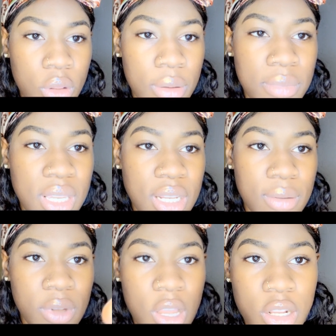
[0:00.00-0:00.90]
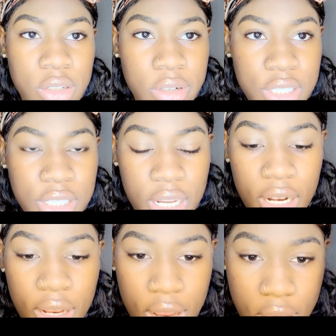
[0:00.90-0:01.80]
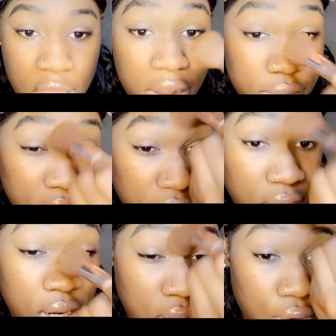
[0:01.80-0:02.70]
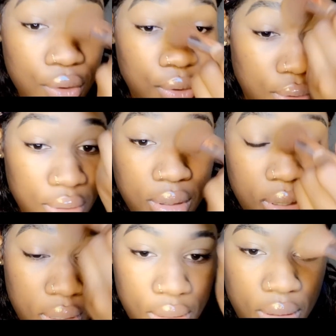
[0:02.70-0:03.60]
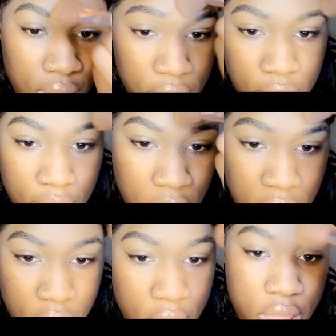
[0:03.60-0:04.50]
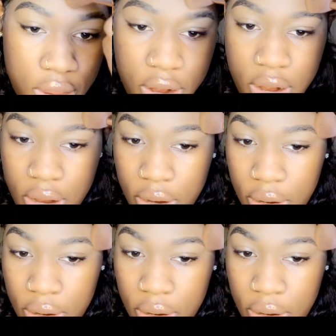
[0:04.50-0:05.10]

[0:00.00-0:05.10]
the medium contour shade. I'm just gonna use my other